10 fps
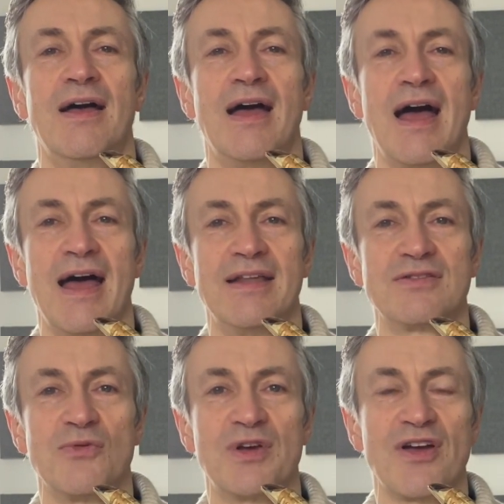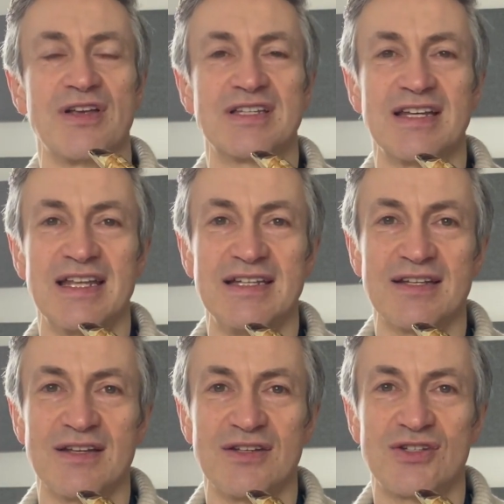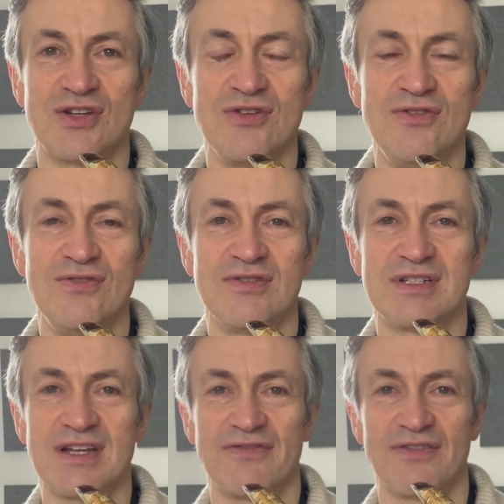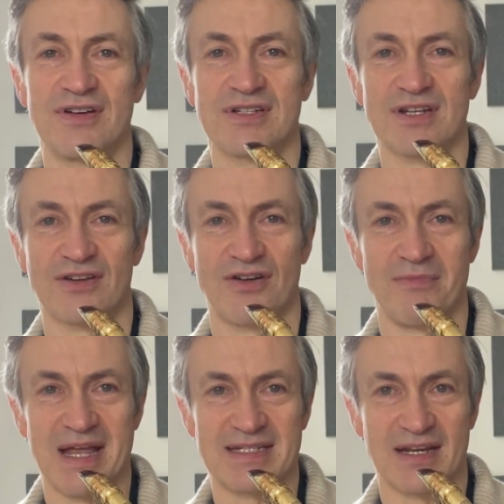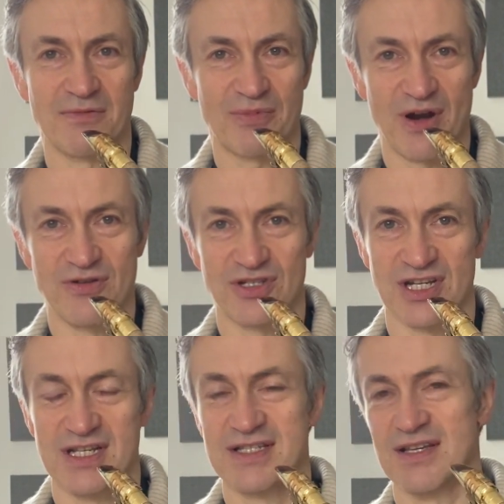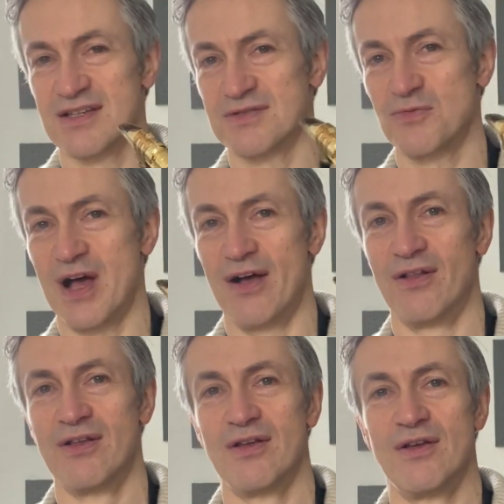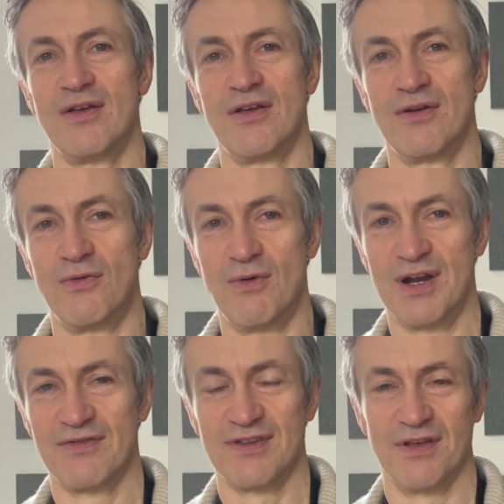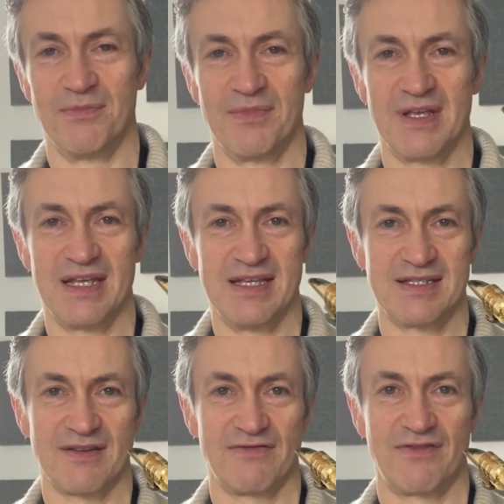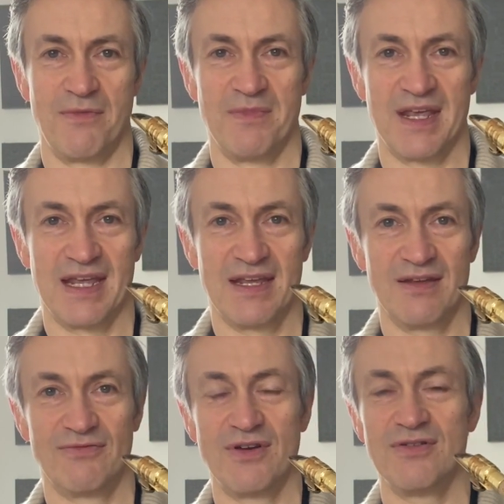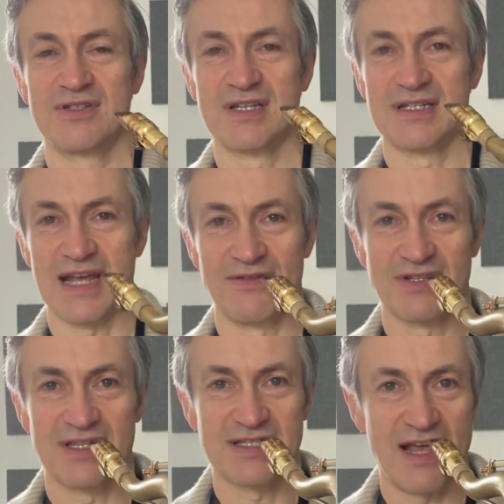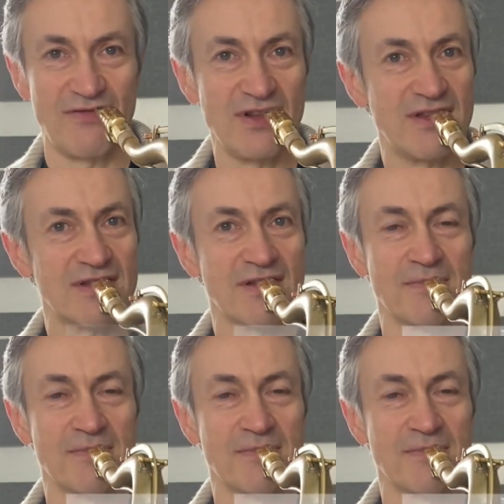And we're going to need two different chromatic approaches as well. One of them is from the root down to the seventh.